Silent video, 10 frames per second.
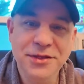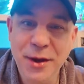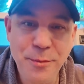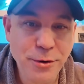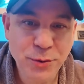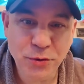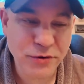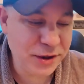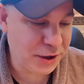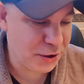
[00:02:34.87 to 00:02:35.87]
They both were
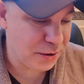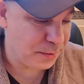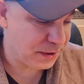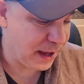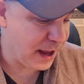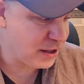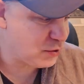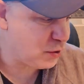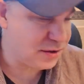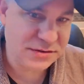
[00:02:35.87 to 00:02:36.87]
really good, but the
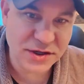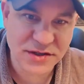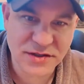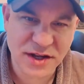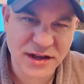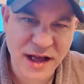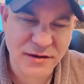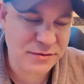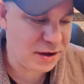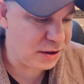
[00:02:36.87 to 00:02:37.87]
Angus one just stuck
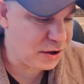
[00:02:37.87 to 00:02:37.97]
out a